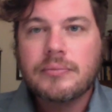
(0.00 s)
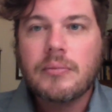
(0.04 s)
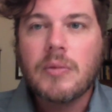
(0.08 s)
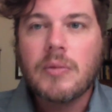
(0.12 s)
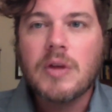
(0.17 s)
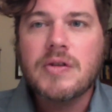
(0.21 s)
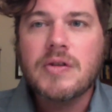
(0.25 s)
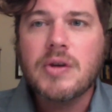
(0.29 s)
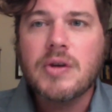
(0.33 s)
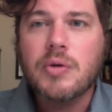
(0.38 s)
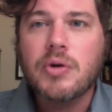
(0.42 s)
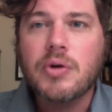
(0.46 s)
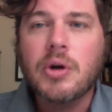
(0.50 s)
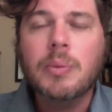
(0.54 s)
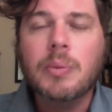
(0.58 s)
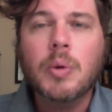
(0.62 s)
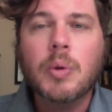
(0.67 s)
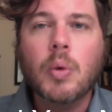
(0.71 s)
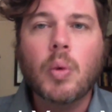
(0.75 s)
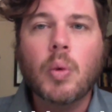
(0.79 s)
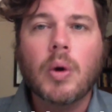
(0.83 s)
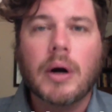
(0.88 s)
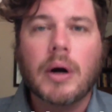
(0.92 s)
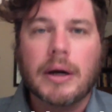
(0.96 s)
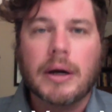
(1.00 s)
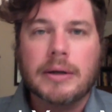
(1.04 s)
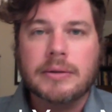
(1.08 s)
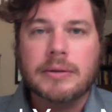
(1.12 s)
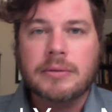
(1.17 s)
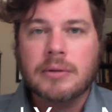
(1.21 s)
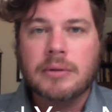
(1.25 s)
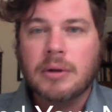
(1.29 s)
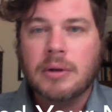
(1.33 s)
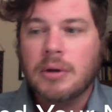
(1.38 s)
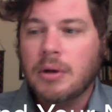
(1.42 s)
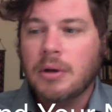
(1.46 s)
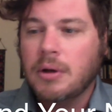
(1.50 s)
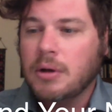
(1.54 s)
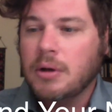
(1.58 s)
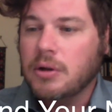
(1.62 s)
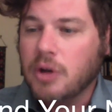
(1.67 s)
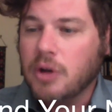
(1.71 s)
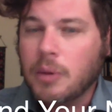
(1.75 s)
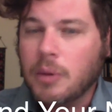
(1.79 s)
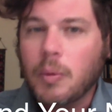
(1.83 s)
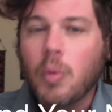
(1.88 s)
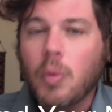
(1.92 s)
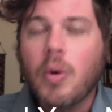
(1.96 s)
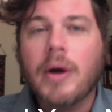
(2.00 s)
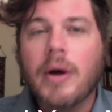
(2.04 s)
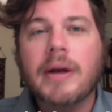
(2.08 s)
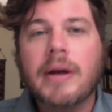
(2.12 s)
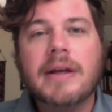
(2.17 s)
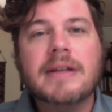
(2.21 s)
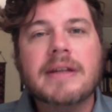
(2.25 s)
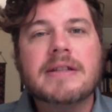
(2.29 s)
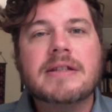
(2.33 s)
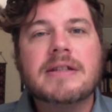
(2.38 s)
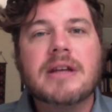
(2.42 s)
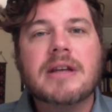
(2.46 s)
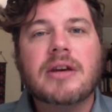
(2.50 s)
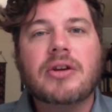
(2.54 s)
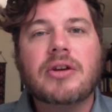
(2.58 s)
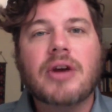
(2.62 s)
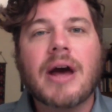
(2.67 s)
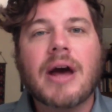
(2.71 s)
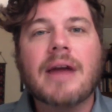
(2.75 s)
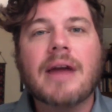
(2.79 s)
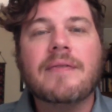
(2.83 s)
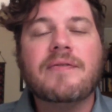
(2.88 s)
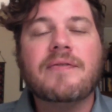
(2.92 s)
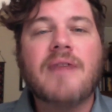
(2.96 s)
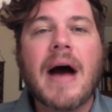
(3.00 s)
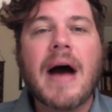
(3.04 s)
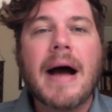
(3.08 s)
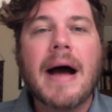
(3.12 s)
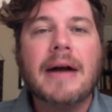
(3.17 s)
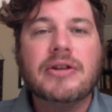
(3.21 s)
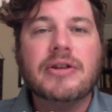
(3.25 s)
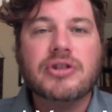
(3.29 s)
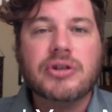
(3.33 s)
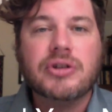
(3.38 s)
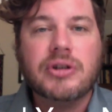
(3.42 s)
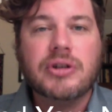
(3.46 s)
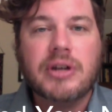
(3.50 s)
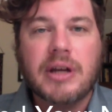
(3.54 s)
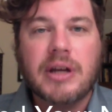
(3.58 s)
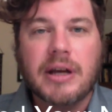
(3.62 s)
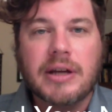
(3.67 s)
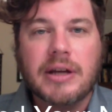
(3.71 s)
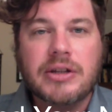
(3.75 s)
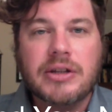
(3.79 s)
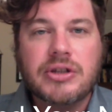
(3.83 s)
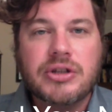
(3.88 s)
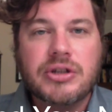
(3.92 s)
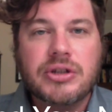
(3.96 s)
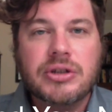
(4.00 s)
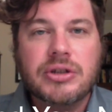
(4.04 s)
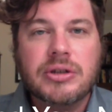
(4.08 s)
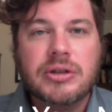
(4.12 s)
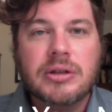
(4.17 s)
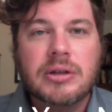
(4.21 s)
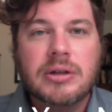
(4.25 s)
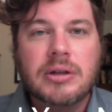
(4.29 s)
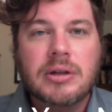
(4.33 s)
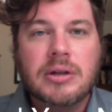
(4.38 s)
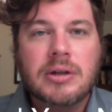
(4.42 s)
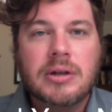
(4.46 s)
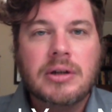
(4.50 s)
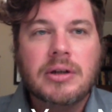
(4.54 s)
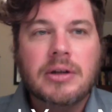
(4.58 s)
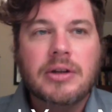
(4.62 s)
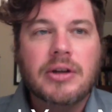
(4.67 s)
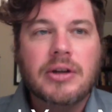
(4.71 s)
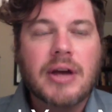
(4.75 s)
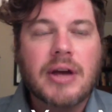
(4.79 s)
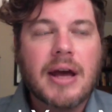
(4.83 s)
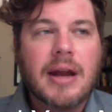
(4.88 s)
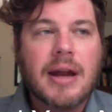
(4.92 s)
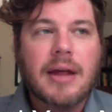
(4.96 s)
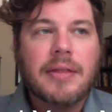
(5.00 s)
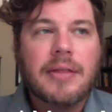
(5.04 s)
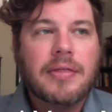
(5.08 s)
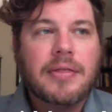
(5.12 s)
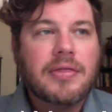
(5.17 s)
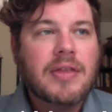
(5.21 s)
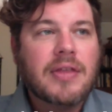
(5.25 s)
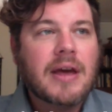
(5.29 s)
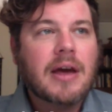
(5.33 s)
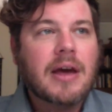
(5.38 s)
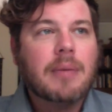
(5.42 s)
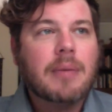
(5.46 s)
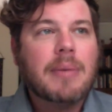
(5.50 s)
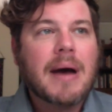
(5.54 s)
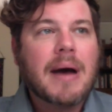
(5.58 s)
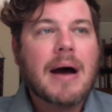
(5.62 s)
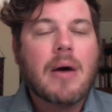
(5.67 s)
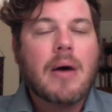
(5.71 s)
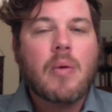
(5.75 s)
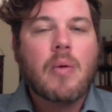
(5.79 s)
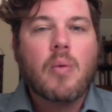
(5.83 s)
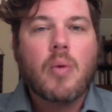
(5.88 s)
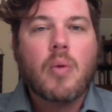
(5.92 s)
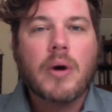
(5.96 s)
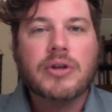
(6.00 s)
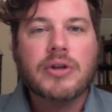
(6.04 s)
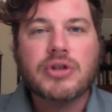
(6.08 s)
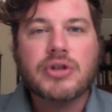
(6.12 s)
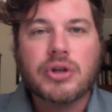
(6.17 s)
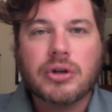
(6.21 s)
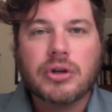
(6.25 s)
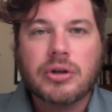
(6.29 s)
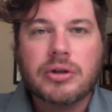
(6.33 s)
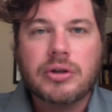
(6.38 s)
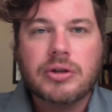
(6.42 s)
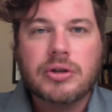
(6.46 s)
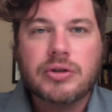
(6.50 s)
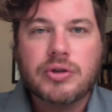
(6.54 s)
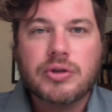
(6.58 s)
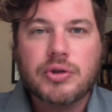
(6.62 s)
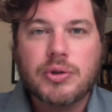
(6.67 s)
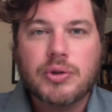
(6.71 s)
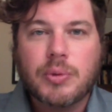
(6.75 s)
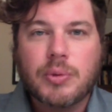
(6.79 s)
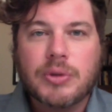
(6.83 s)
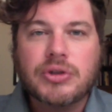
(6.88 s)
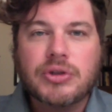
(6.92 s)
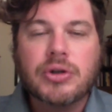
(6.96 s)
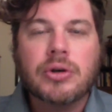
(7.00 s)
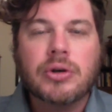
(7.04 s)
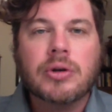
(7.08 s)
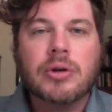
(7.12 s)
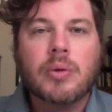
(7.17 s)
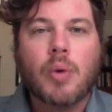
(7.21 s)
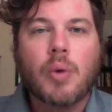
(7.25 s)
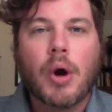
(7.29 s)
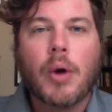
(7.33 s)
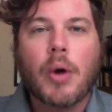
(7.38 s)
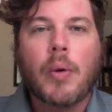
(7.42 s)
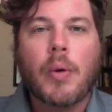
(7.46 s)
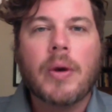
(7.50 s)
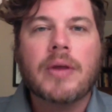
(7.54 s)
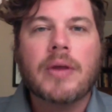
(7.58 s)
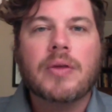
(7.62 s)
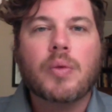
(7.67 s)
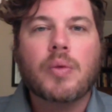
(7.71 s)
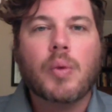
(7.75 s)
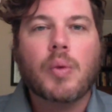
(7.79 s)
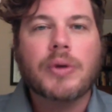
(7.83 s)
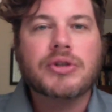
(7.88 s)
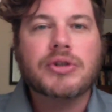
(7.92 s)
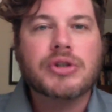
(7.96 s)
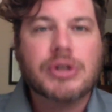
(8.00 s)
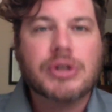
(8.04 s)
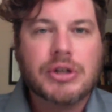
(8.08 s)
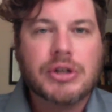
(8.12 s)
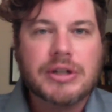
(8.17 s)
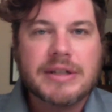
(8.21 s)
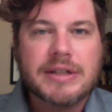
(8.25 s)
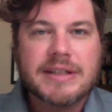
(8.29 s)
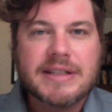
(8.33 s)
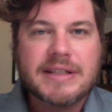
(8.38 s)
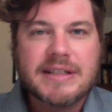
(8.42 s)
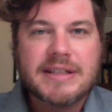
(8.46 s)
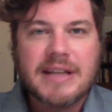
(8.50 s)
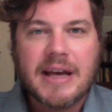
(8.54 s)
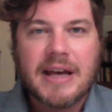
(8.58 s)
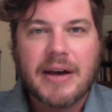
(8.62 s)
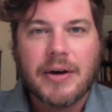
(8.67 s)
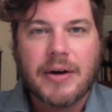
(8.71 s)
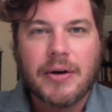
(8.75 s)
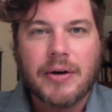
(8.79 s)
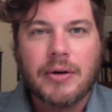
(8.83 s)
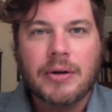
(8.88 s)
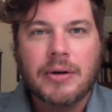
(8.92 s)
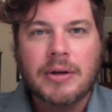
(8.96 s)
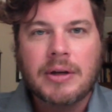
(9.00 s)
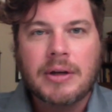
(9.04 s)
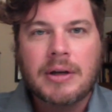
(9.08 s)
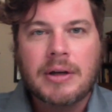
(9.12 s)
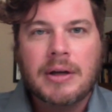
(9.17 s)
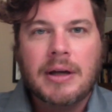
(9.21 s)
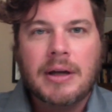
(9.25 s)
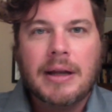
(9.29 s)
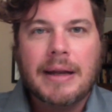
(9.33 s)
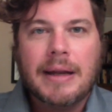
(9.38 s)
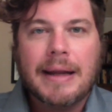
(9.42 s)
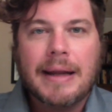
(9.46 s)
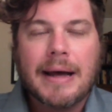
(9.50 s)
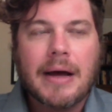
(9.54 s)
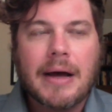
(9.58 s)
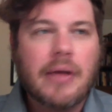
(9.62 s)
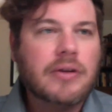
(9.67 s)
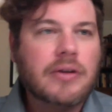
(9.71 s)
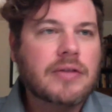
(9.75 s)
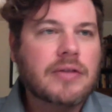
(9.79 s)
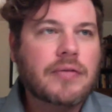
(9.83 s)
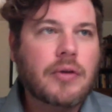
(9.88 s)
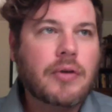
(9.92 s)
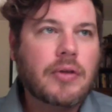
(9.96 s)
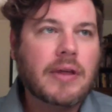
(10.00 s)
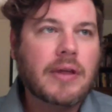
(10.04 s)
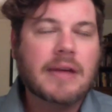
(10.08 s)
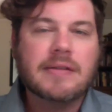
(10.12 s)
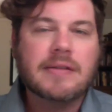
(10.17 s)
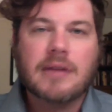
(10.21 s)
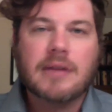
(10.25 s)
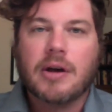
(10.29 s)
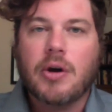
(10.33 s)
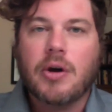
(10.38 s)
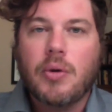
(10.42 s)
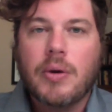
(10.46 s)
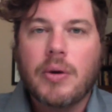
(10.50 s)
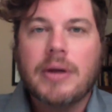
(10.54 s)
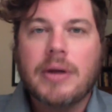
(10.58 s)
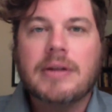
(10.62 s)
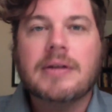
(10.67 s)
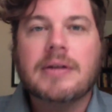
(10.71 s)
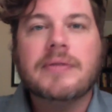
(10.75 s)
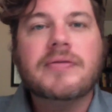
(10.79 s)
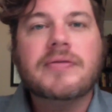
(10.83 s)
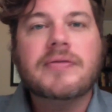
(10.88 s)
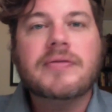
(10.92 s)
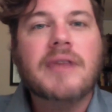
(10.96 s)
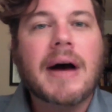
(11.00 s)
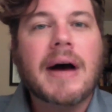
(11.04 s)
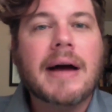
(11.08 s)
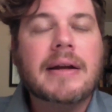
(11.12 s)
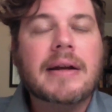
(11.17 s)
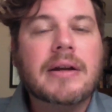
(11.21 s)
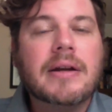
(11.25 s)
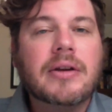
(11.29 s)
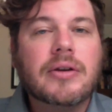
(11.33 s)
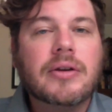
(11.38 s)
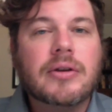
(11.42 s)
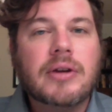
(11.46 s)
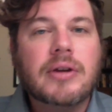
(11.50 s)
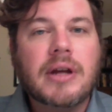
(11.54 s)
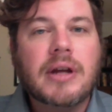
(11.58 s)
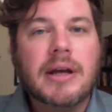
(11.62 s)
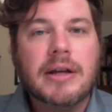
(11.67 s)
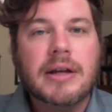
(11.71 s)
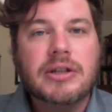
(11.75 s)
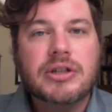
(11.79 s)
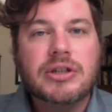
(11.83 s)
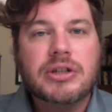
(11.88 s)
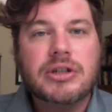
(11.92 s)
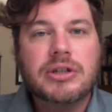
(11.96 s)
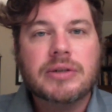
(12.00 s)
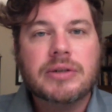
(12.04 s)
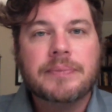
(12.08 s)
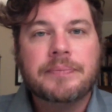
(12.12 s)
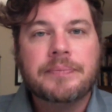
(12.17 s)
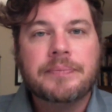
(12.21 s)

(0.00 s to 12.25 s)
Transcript: So number one is you got to find your niche. You got to think about what you're going to do, what you're going to work with, what you're going to sell. Now, there's a few things that go into finding your niche.